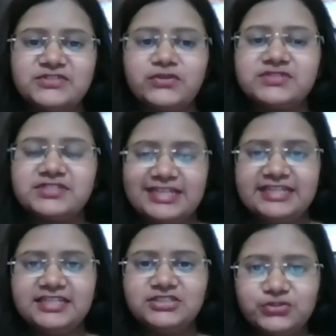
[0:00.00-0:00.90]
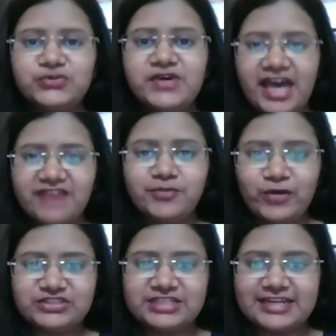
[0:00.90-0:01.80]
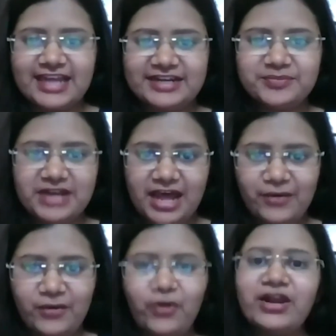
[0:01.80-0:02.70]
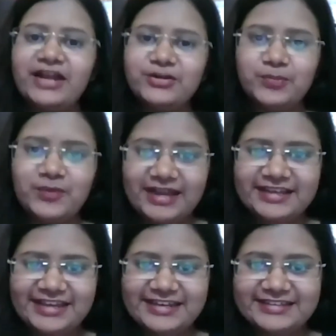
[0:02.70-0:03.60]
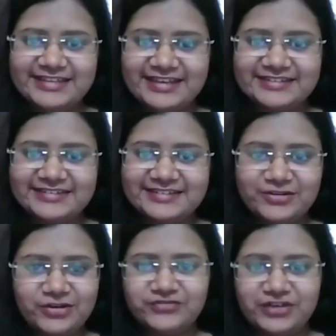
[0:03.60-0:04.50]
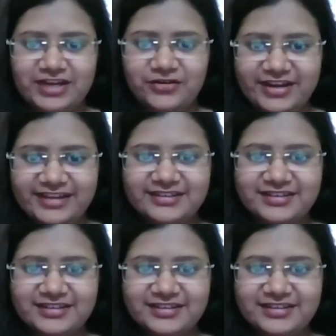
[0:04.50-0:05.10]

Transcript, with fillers: so, Celina, do you have a project lineup now, or are you planning anything? Not for now, yes, right? Yes,